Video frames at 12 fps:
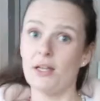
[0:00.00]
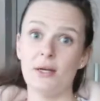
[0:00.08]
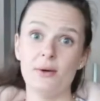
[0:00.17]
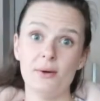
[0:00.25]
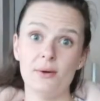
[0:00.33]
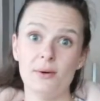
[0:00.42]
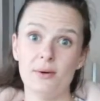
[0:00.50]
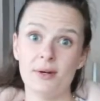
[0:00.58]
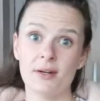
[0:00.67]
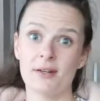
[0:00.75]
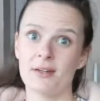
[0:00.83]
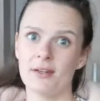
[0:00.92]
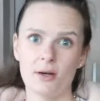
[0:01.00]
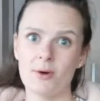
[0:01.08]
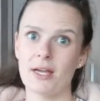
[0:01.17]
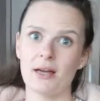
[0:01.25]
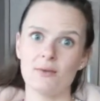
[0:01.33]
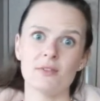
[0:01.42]
You know
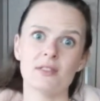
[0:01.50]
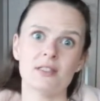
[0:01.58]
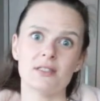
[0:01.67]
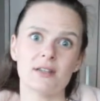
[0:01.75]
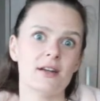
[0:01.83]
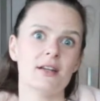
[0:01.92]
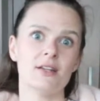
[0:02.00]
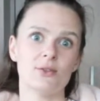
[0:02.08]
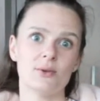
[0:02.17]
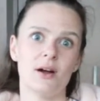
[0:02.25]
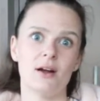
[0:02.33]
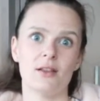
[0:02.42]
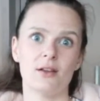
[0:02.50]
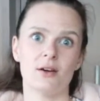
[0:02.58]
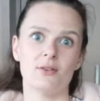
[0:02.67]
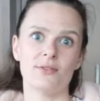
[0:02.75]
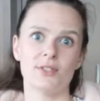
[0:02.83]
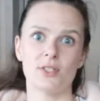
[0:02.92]
I can't resist cutting into a hot
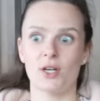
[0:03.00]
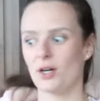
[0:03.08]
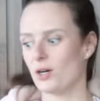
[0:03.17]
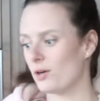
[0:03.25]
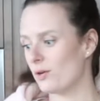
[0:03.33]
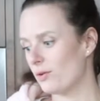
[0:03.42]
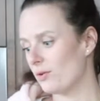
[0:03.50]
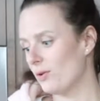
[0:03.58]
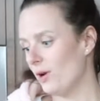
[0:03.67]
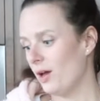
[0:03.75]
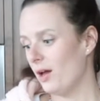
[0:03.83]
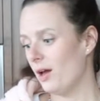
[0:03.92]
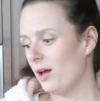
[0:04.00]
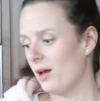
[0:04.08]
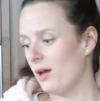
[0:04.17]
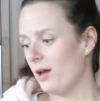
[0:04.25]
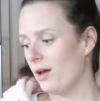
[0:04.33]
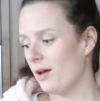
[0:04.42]
loaf, so
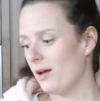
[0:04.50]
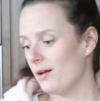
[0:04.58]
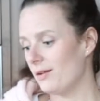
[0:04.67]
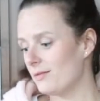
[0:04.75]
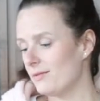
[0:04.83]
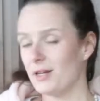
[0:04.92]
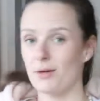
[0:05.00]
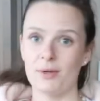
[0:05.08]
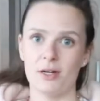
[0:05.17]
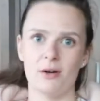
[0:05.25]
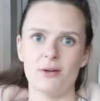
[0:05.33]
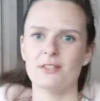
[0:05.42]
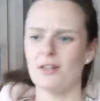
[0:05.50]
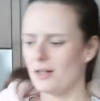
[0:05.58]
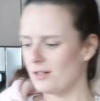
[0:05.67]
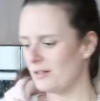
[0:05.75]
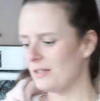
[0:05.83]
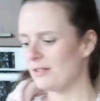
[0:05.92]
here we go.
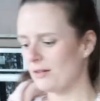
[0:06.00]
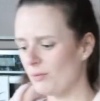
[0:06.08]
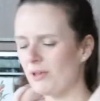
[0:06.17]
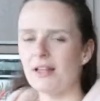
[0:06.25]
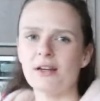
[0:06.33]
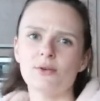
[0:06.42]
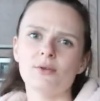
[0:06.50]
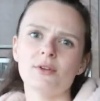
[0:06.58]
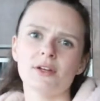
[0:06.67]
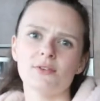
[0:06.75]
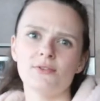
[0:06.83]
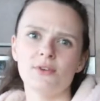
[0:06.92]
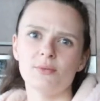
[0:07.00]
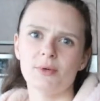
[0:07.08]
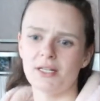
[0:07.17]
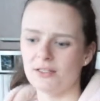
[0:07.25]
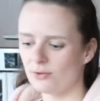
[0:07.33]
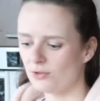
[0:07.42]
We let it cool like a few
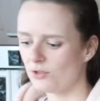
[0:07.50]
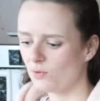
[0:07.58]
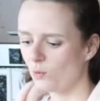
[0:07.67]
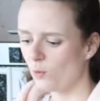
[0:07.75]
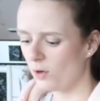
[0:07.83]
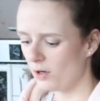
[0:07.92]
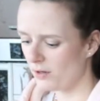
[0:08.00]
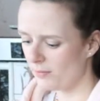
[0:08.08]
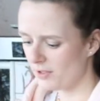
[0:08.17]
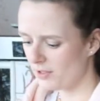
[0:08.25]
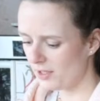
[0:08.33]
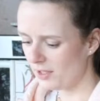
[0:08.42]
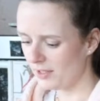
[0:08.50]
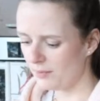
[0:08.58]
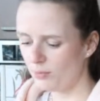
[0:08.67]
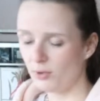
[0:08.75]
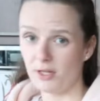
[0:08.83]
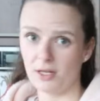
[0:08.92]
minutes. It's just warm. It's not
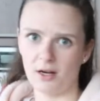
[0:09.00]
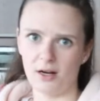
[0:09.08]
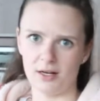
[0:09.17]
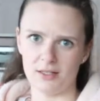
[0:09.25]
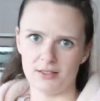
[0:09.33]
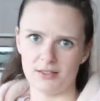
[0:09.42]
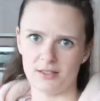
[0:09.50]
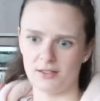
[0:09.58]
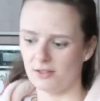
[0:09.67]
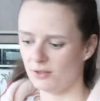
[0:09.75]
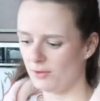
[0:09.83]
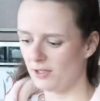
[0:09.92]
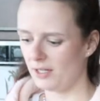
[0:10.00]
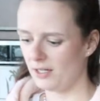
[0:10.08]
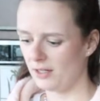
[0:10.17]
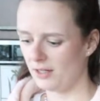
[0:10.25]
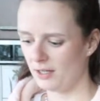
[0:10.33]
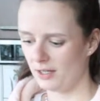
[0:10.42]
like boiling hot still. So we let
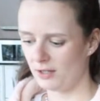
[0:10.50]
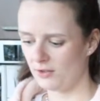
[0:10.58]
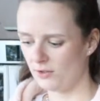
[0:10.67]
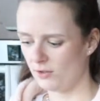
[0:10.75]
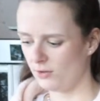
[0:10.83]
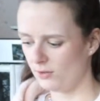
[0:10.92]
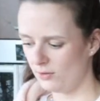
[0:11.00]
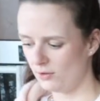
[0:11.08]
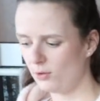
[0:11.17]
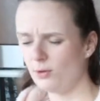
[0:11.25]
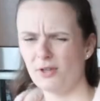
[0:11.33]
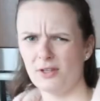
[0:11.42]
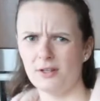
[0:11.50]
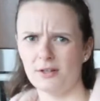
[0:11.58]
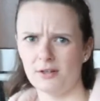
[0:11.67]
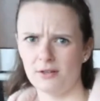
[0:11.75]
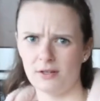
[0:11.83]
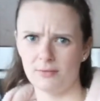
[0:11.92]
it like cool a
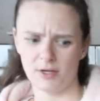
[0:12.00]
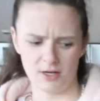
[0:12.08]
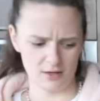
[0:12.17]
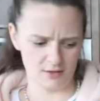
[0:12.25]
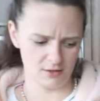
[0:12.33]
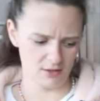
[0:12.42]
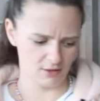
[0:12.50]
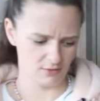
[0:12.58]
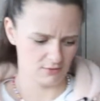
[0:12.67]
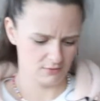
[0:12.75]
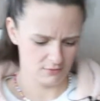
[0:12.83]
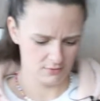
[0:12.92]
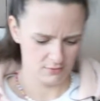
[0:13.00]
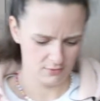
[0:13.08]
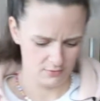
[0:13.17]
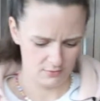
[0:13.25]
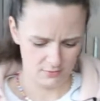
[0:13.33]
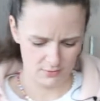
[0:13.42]
little. I'm not, you know,
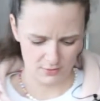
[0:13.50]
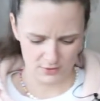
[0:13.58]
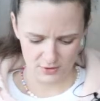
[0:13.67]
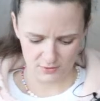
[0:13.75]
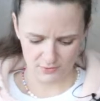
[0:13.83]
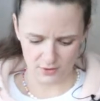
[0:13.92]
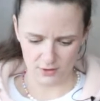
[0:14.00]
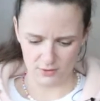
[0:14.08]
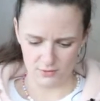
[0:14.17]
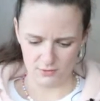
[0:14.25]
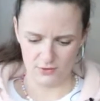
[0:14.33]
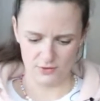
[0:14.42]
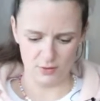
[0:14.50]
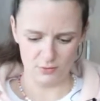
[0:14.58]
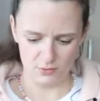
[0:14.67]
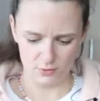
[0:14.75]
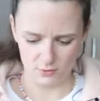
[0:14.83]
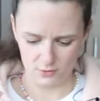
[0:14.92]
still follow some
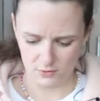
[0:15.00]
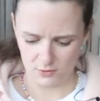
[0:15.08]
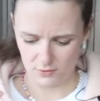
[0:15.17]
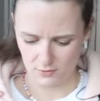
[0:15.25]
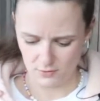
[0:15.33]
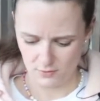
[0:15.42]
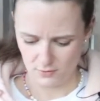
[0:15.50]
rules.